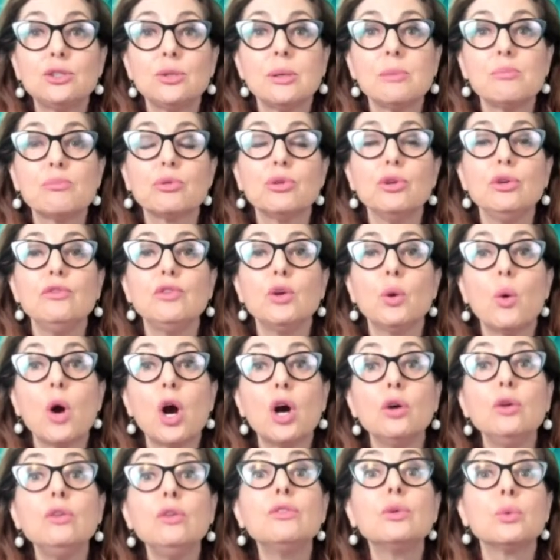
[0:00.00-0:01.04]
to improve your
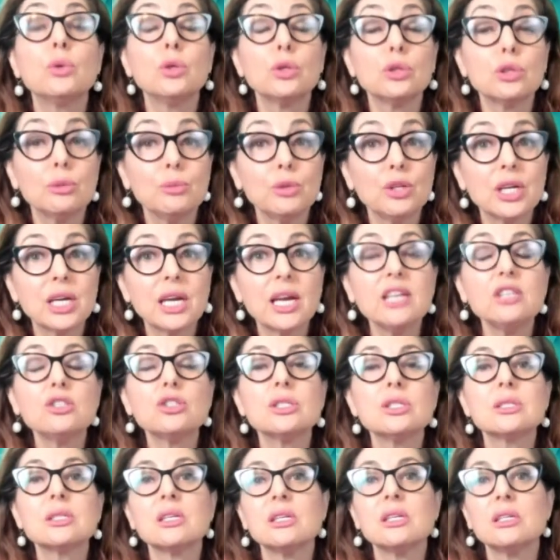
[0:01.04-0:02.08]
overall
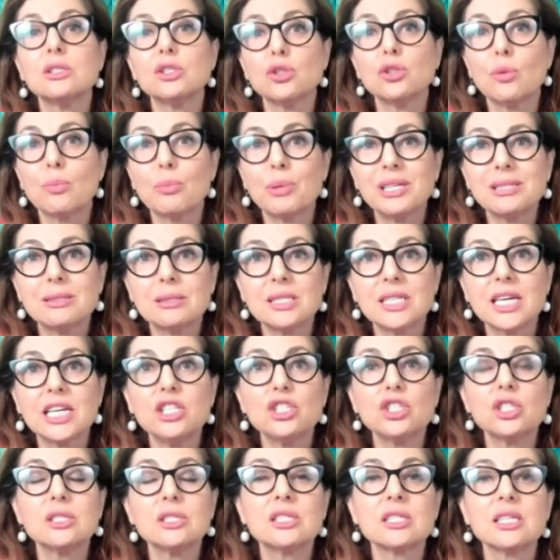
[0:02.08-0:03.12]
communication skills, your
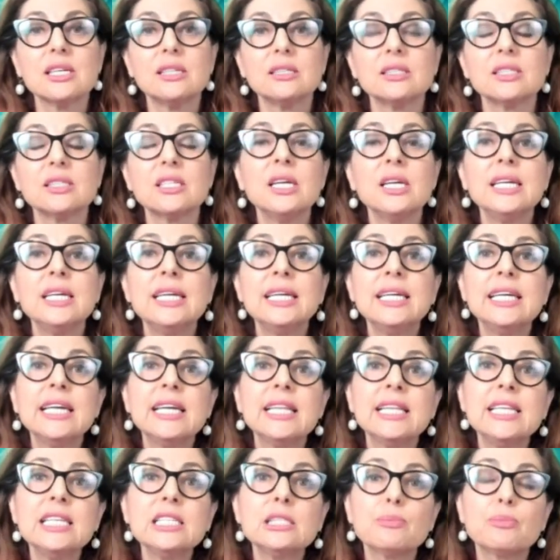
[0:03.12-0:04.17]
presentation skills.
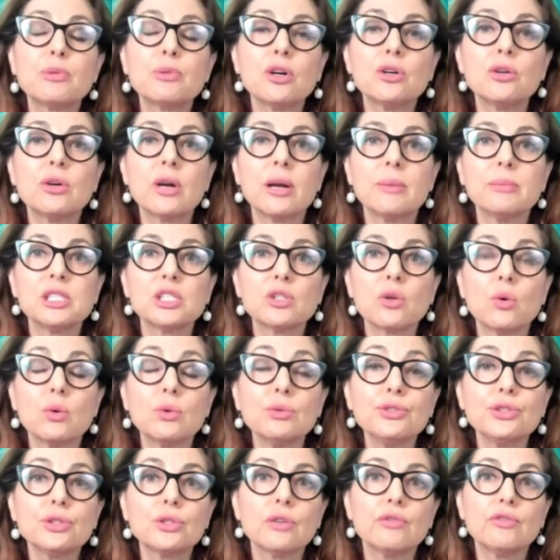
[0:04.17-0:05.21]
This program is
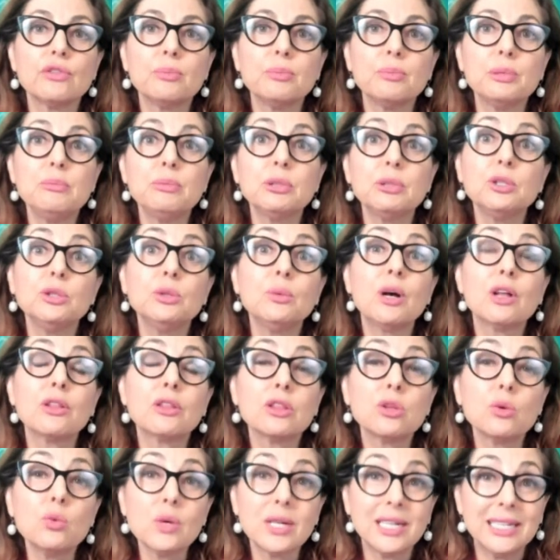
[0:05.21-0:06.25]
also for people who are
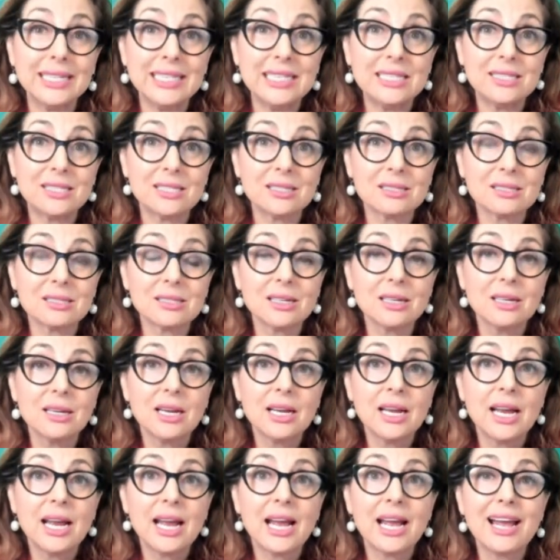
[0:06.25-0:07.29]
thought leaders.
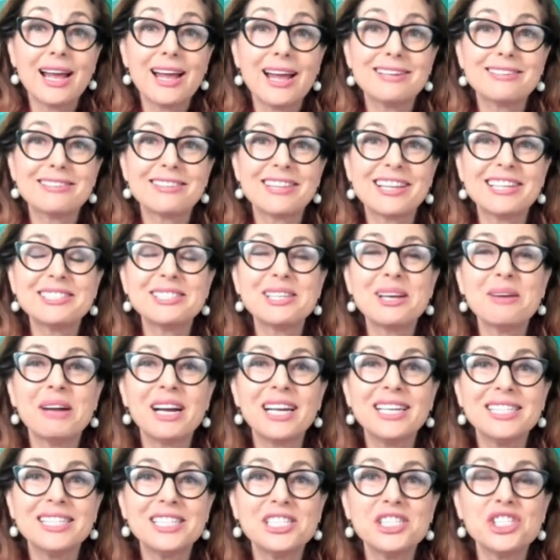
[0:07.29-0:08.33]
And that's how I
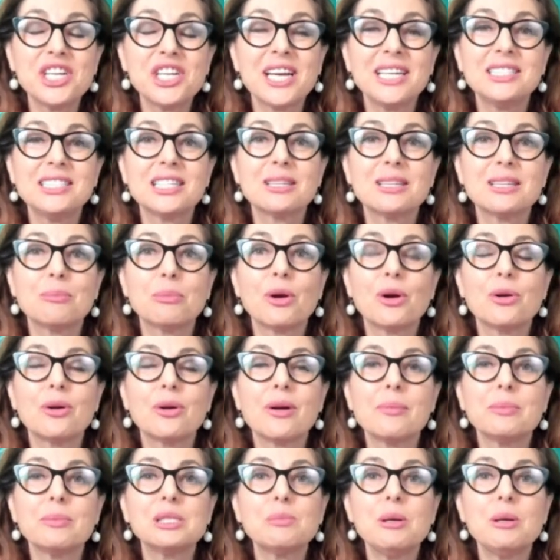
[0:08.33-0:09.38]
initiated the
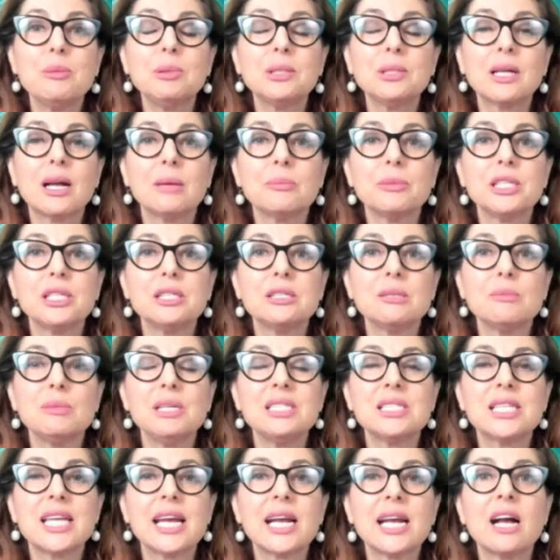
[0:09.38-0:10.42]
program, is people coming to me
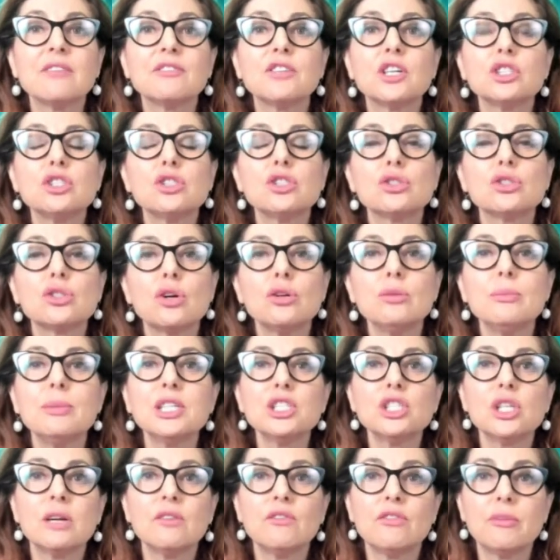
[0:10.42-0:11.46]
saying, I've got so
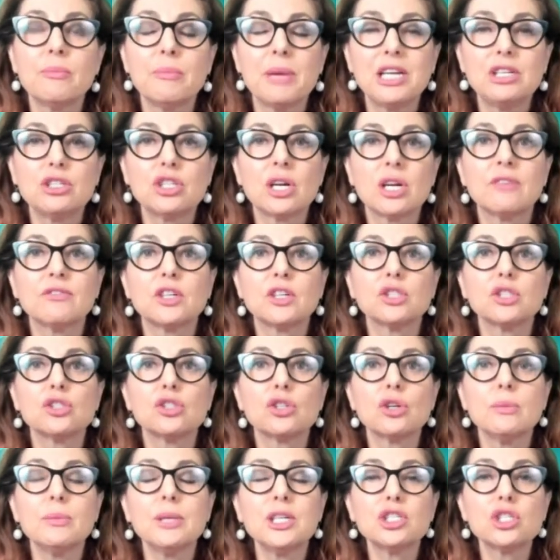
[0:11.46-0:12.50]
much information, I've got
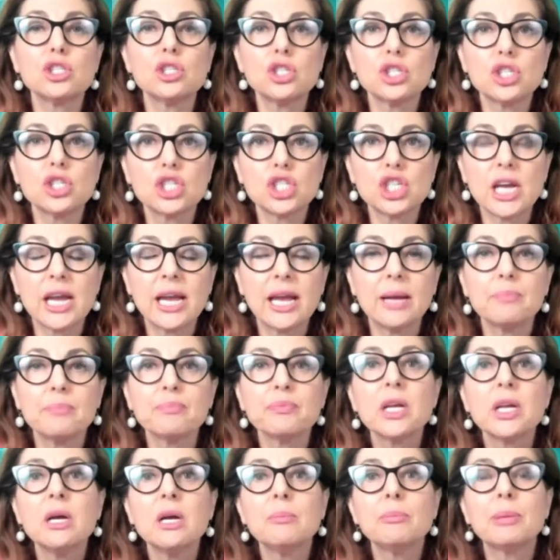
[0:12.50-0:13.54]
so much to share,
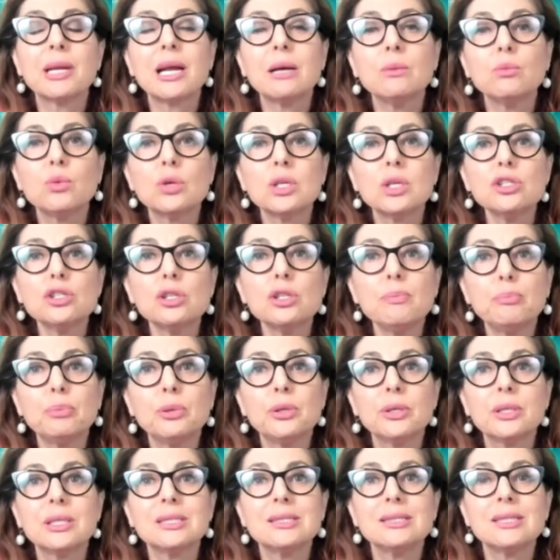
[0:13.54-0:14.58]
but I want to
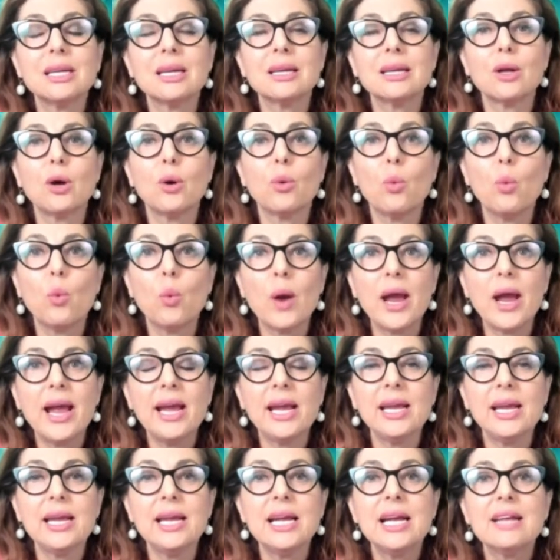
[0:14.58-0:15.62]
put it in a
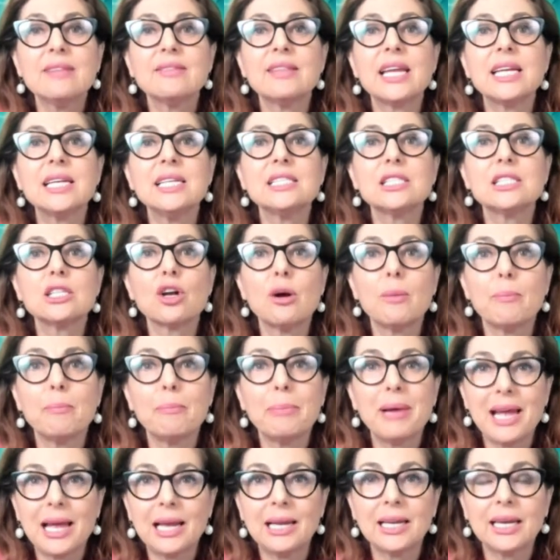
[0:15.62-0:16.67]
way that is
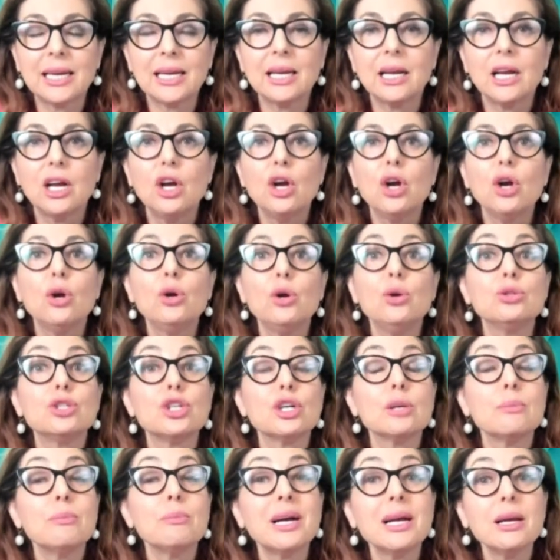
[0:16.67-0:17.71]
compelling. Who
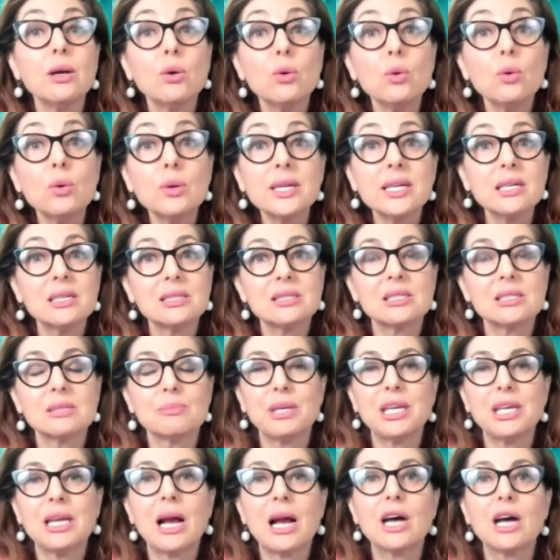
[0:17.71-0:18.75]
should my audience
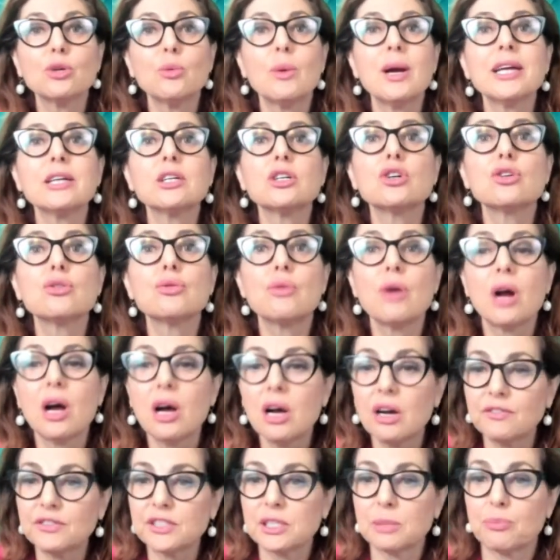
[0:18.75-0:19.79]
be? How do I
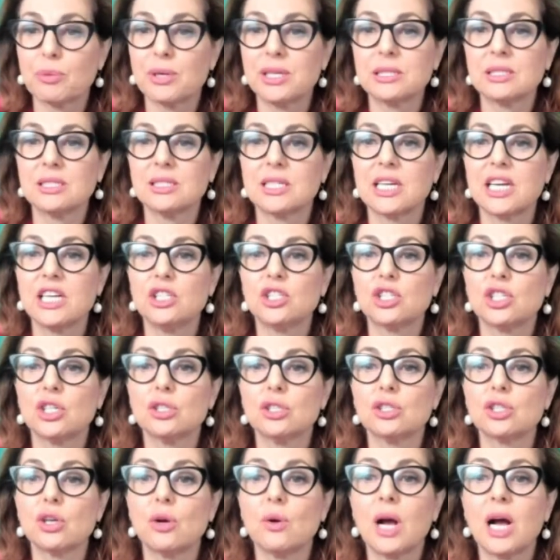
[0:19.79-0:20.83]
craft a
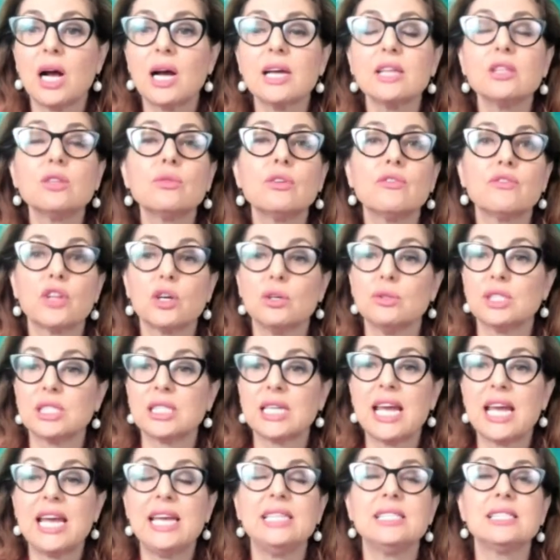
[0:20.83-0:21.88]
presentation? So either of those
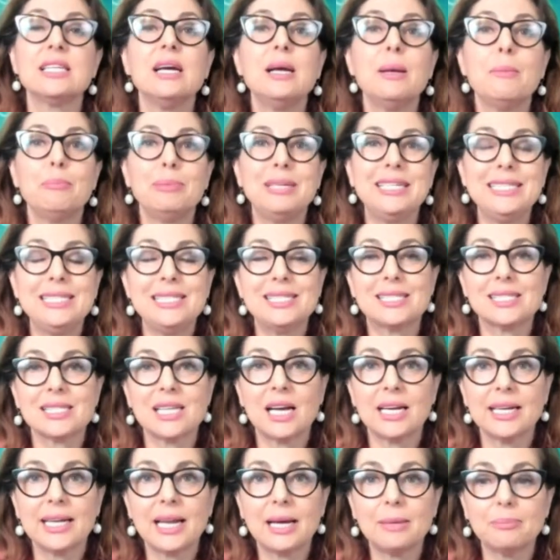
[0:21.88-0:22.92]
days, please
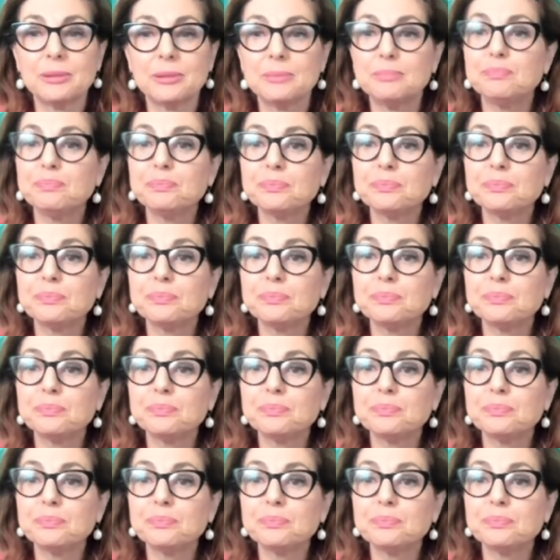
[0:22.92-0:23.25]
sign up.